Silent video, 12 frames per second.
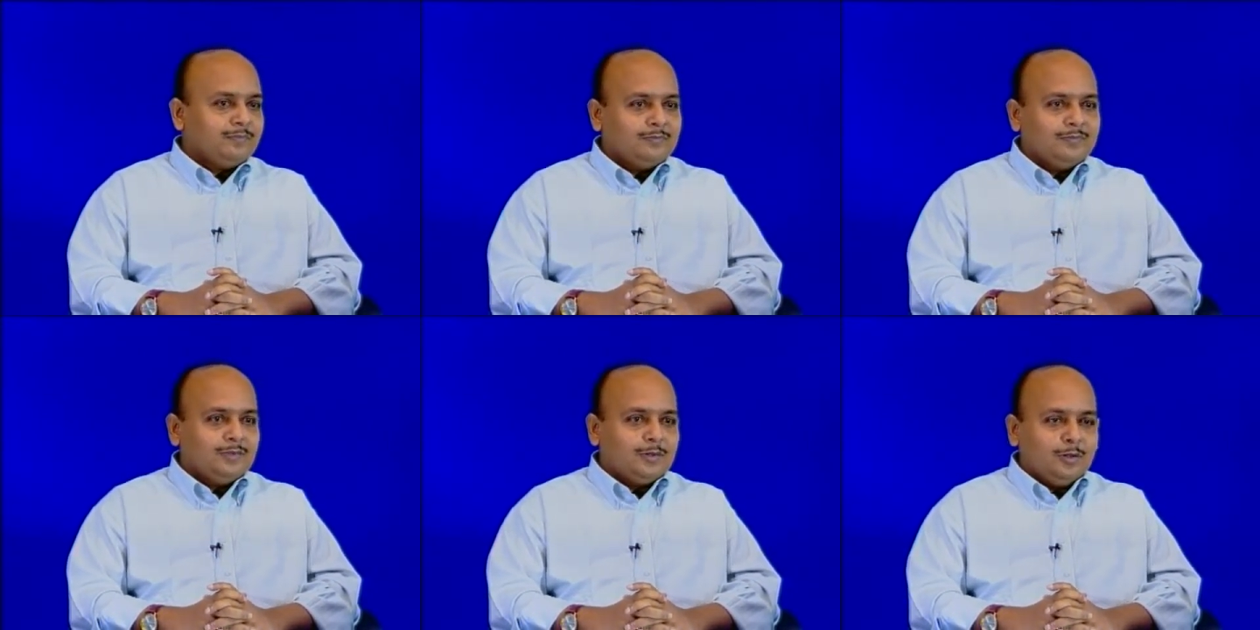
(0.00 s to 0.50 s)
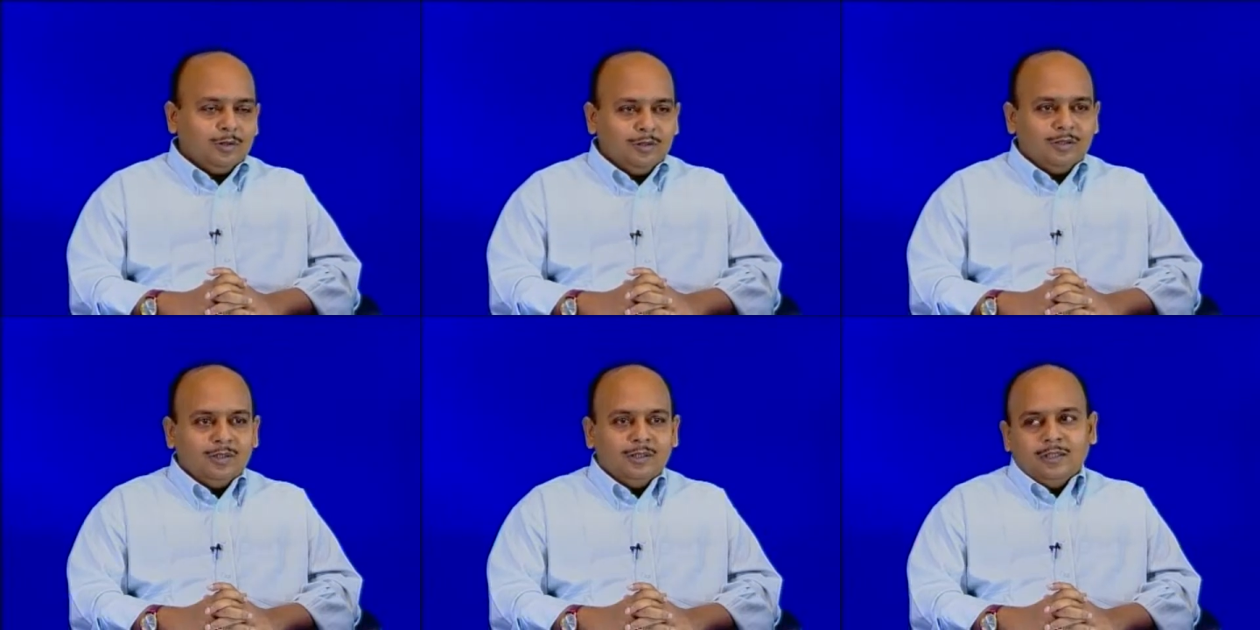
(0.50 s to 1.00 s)
So,
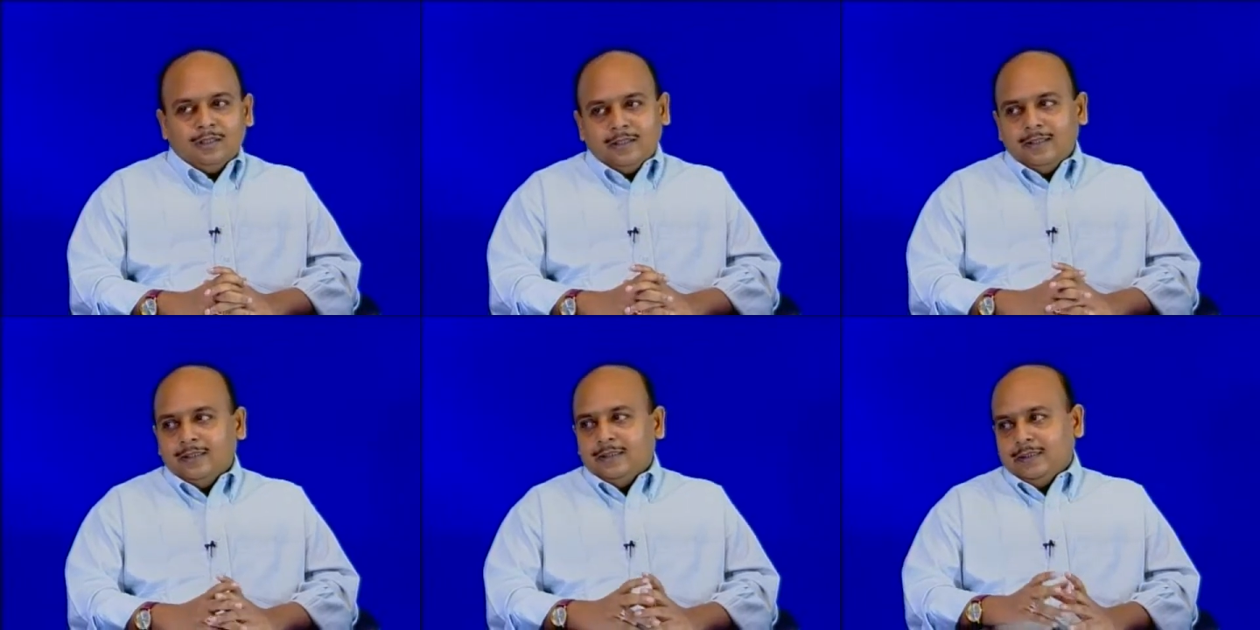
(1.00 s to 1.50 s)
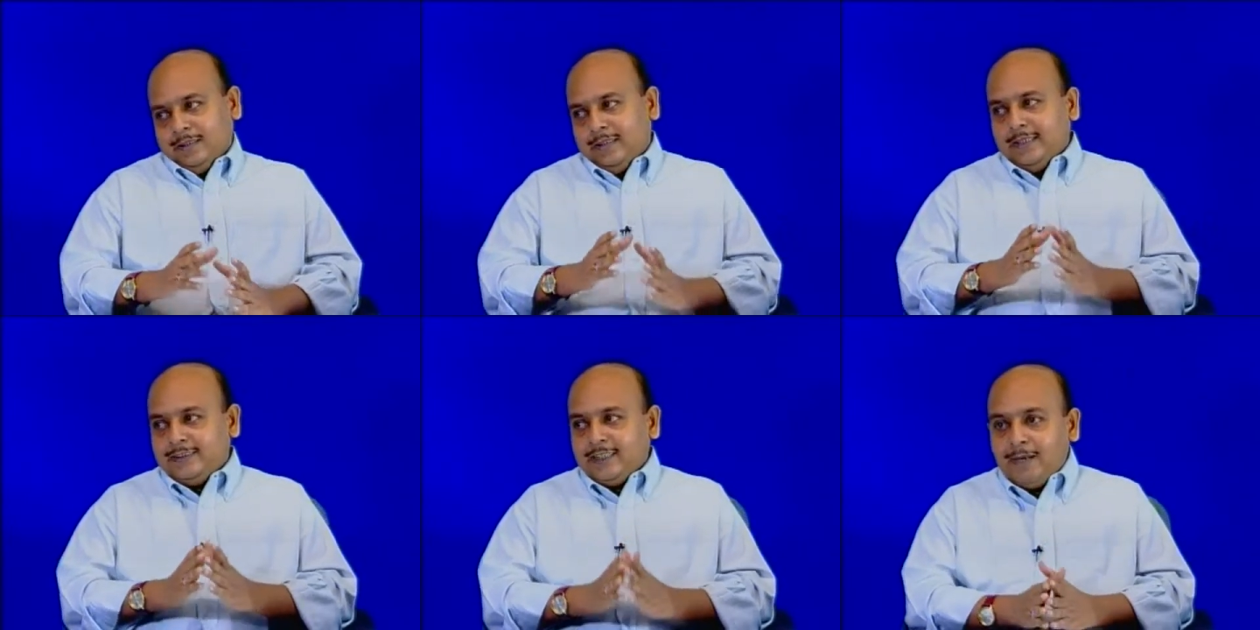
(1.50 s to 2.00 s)

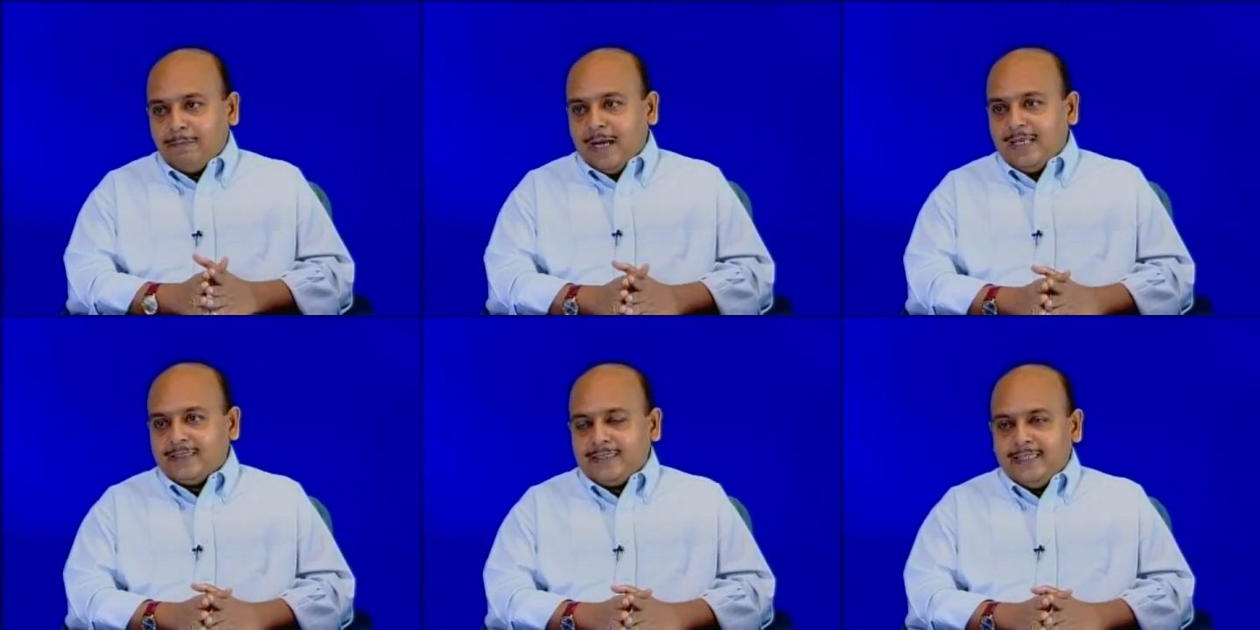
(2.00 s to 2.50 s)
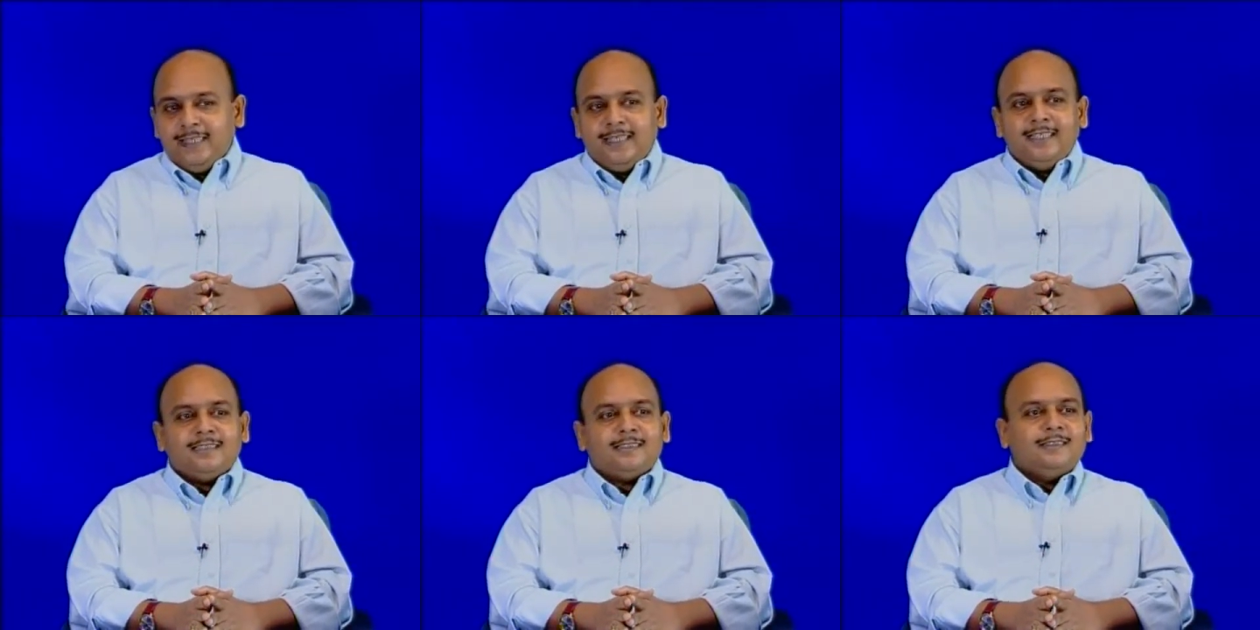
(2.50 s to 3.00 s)
HR policy
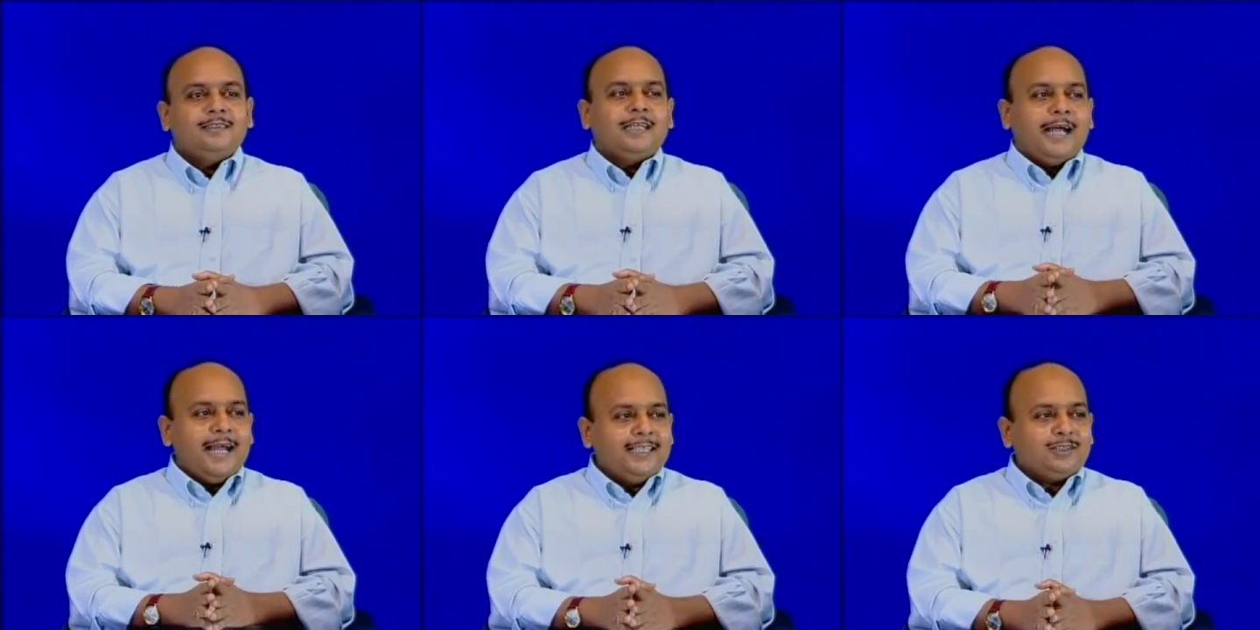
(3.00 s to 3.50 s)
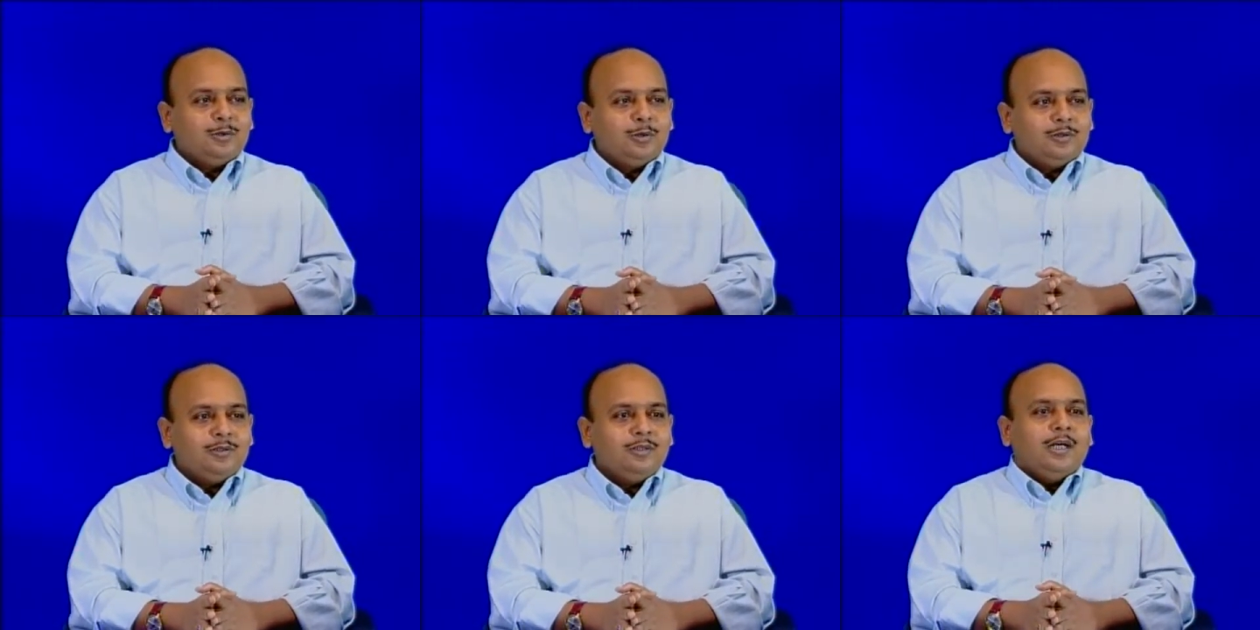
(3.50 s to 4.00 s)
is as good